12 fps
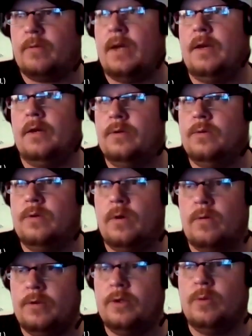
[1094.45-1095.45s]
Right now, you
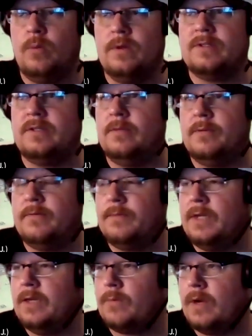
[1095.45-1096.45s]
want to see him
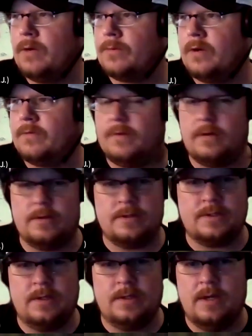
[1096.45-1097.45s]
in Round Rock
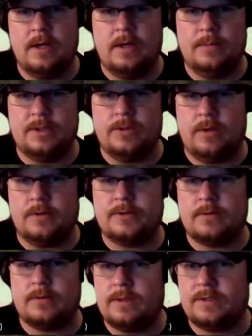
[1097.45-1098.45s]
first, but you
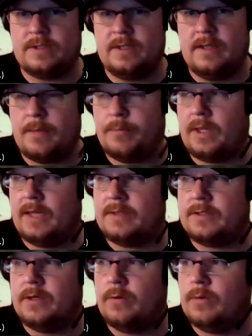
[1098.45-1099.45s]
also want to see that
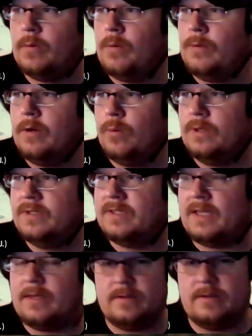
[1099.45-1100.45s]
plateau. When's
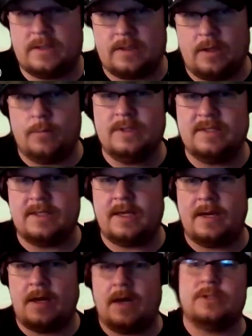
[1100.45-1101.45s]

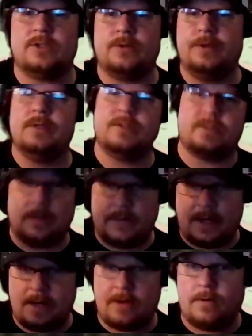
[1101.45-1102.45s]
that hot streak going to slow
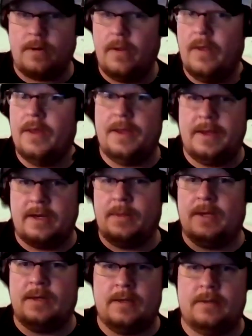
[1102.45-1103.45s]
down? And I
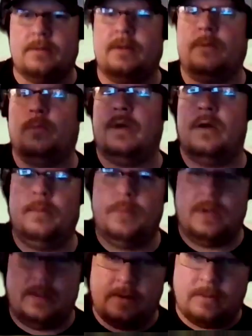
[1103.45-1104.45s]
mean, it went up
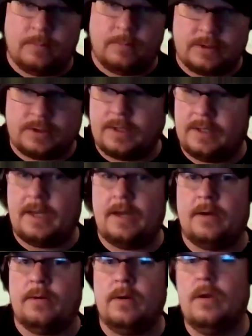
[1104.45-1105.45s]
and then it went straight down.